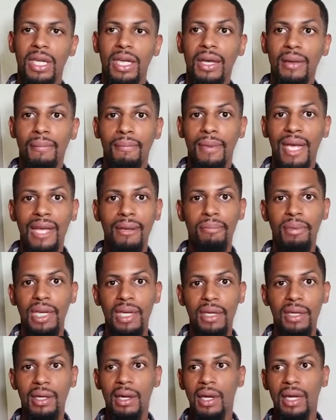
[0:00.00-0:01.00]
It may
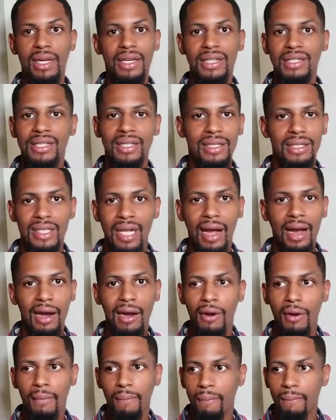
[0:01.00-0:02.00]
be this
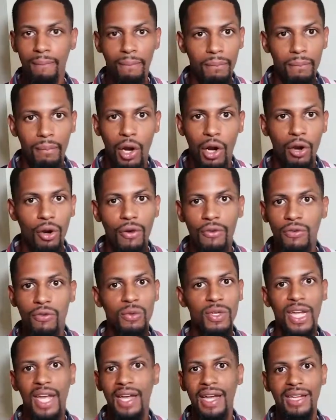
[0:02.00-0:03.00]
entire earth
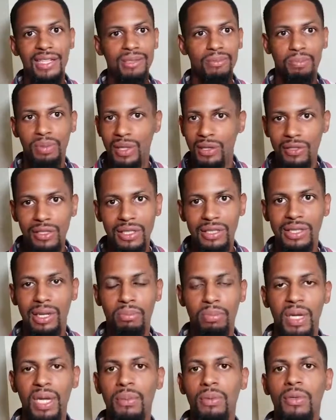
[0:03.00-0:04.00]
that has billions of
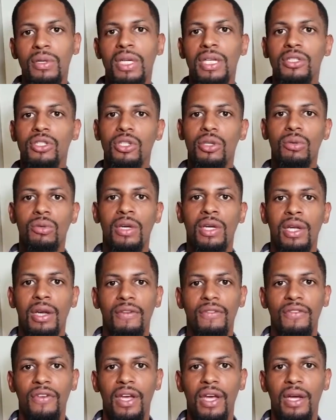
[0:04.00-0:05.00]
people that you want to
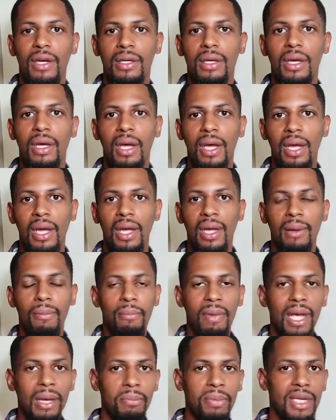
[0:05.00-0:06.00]
affect. It
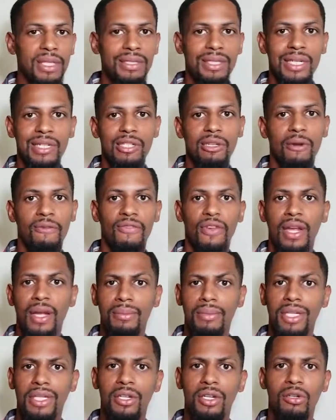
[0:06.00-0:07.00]
may be just your
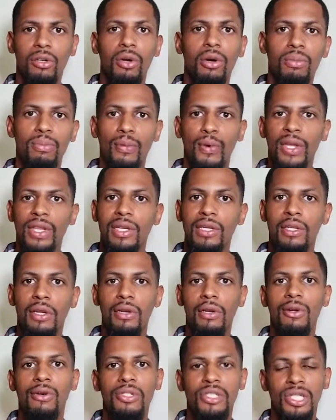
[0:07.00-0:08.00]
family, your little brother, your
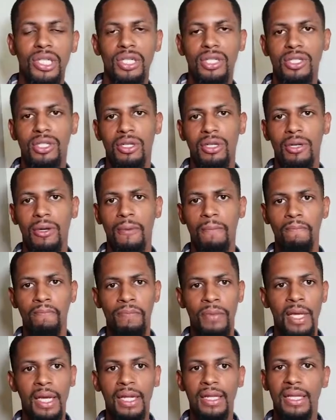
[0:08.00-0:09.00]
little sister.
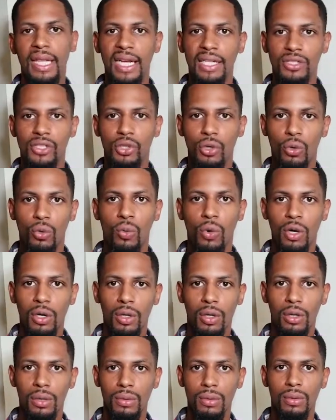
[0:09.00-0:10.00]
That's your
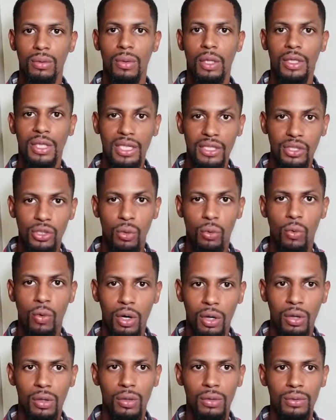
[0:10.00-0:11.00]
world. That's your
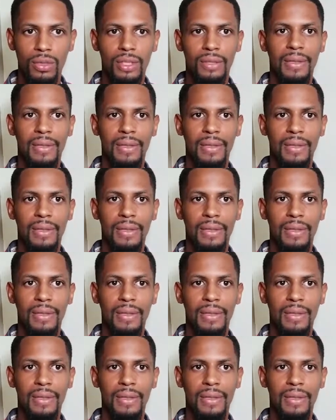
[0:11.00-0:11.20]
world.